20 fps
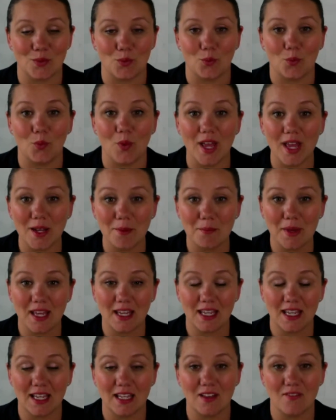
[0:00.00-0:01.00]
when
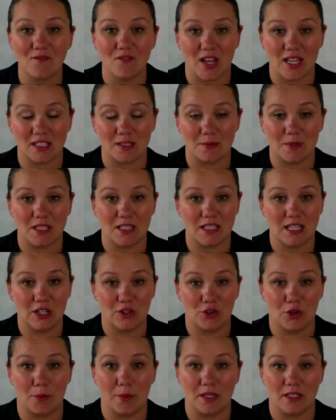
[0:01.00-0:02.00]
making investments
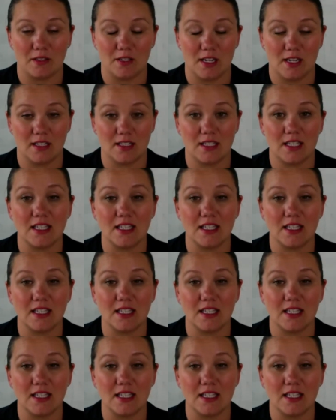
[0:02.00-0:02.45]
in your business